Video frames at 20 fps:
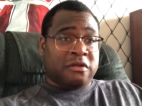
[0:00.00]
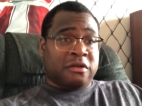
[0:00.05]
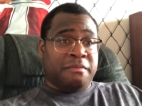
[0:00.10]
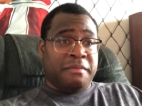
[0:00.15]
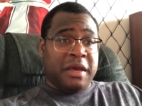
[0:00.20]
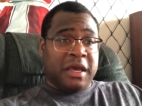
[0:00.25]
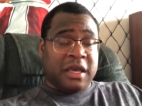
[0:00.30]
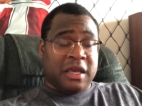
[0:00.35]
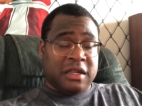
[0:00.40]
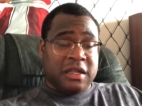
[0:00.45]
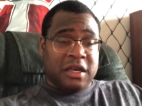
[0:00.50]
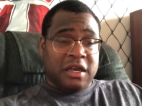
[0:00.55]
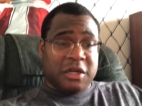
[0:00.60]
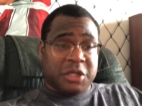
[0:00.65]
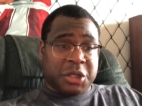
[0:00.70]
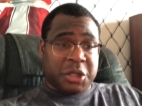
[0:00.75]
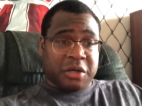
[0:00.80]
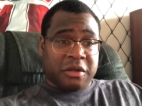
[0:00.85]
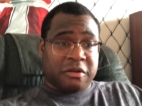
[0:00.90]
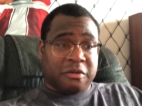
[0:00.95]
are making the
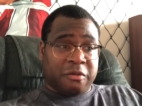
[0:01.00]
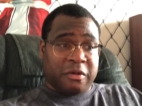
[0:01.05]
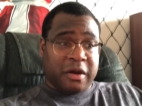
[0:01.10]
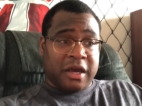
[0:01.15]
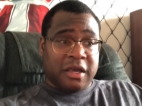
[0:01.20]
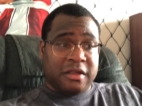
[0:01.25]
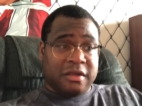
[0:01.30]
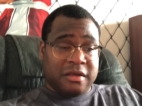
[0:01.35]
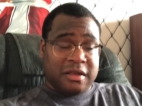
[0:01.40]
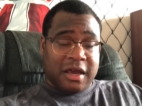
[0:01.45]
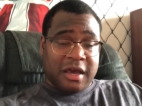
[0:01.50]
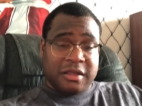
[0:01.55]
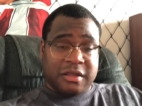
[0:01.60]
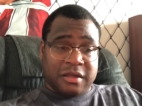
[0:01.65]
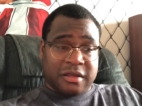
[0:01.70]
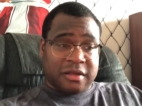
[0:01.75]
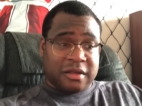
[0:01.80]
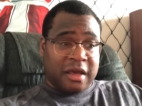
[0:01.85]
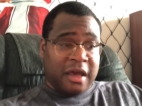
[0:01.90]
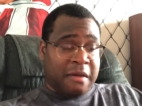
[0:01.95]
interest rates stay
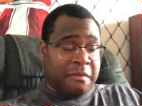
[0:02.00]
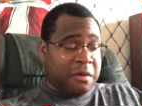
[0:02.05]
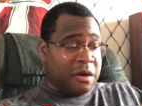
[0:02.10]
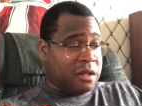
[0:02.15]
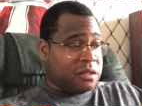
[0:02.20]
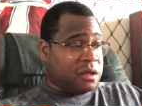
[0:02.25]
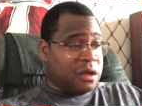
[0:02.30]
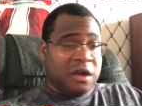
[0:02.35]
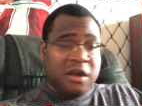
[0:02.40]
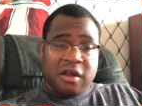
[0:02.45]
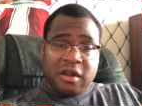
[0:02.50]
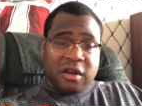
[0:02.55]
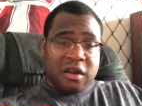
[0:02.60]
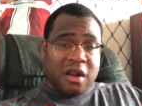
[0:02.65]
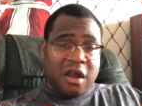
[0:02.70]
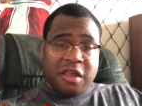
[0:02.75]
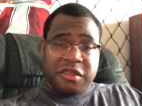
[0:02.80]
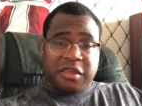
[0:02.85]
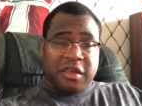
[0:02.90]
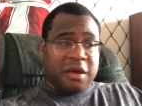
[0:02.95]
the same and all that.
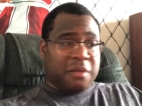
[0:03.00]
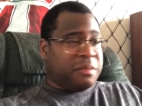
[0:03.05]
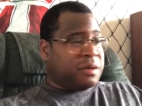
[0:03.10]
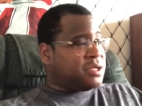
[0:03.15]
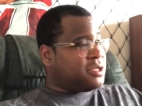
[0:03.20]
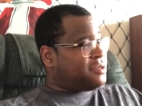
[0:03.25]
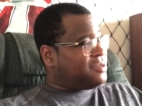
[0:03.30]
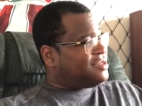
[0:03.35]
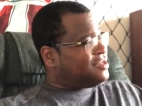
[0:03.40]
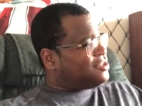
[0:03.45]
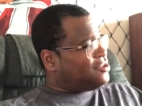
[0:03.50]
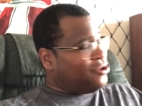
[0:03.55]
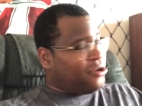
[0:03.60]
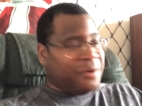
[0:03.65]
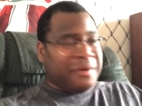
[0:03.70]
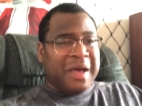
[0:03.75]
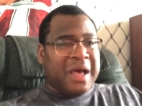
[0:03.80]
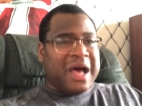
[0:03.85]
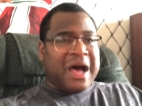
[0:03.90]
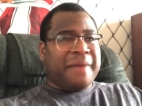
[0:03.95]
Nothing but storm.